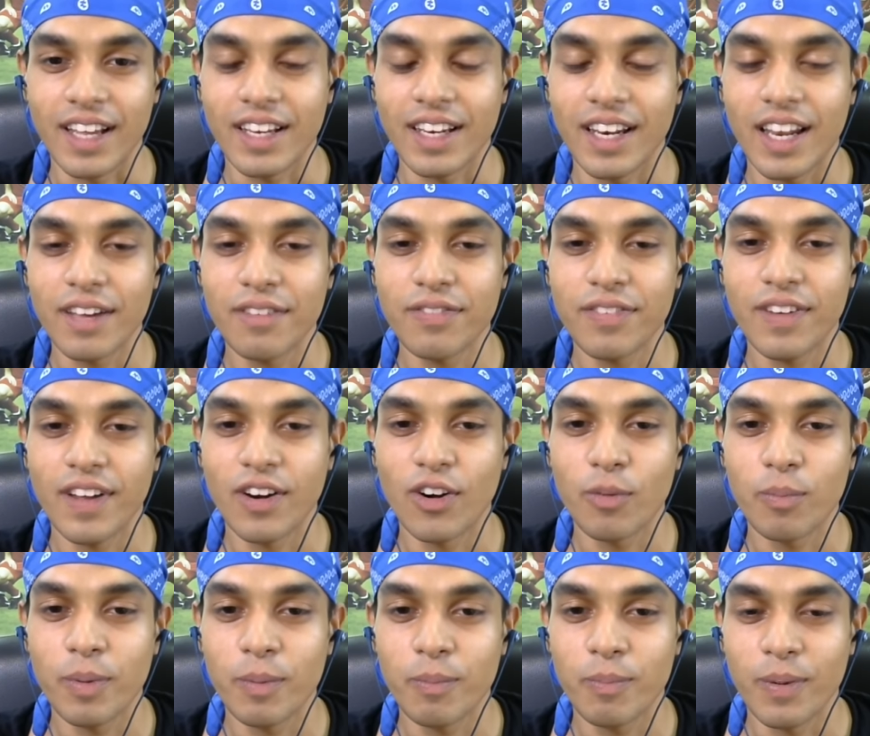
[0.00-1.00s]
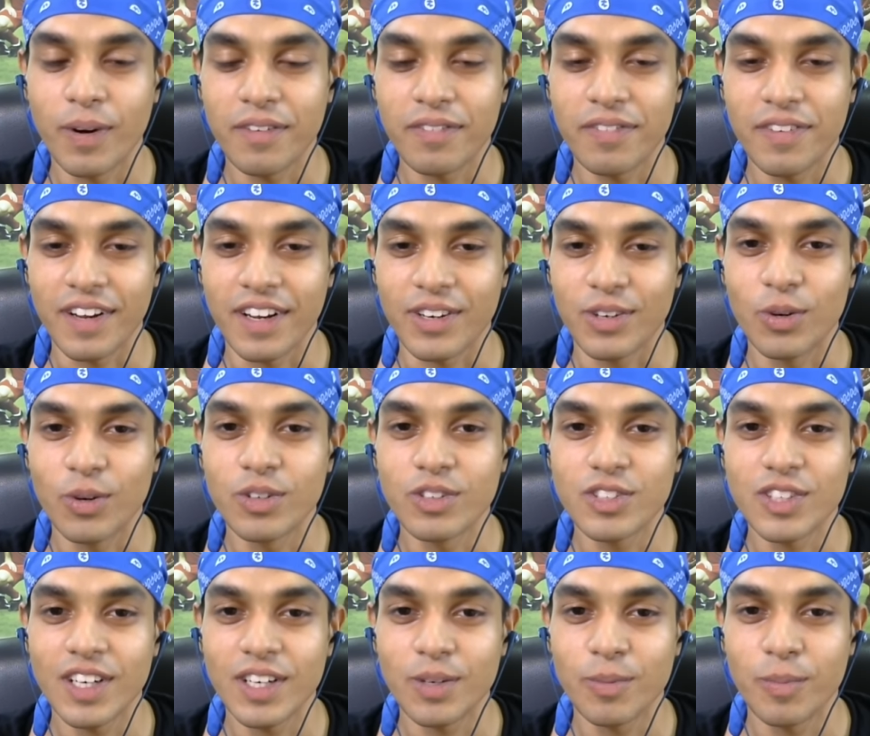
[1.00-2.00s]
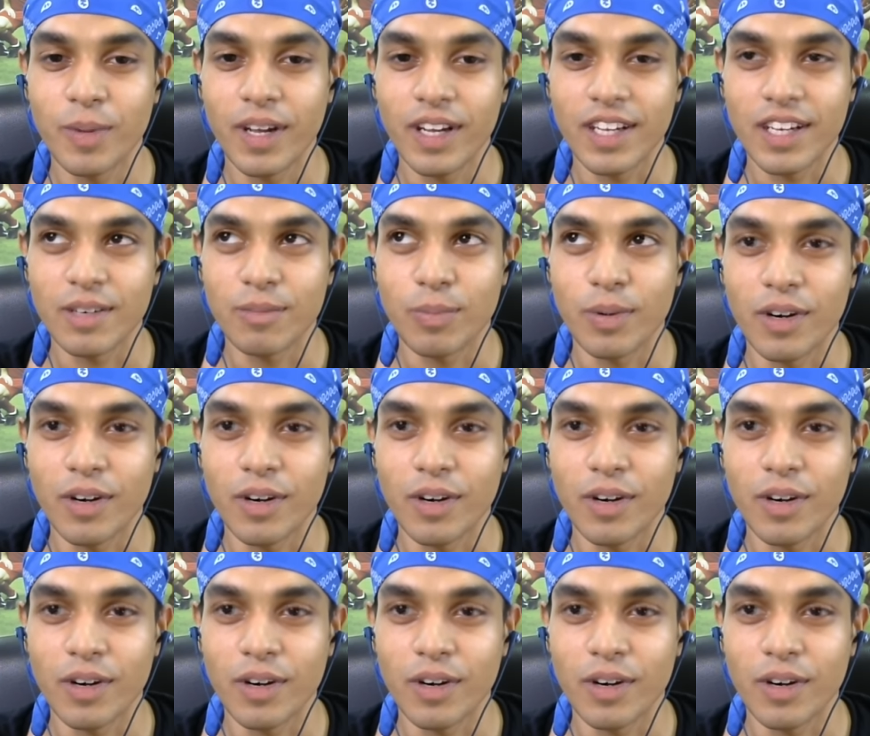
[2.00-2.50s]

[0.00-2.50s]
like life cannot be perfect don't try to make it